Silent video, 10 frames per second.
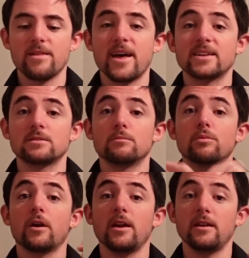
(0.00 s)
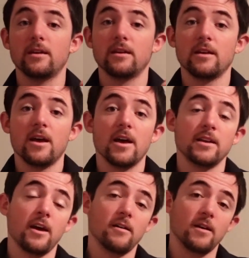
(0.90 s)
That's break.
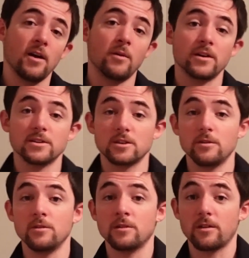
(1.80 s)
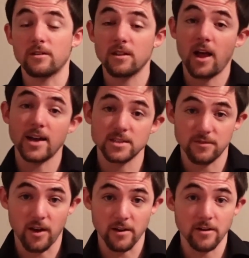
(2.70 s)
Now, I want to show you another
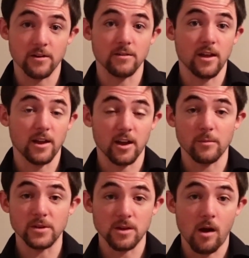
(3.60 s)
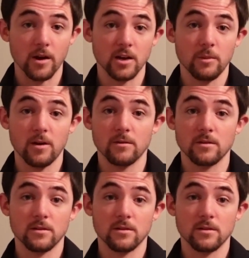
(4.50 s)
classifier here like I've been talking about.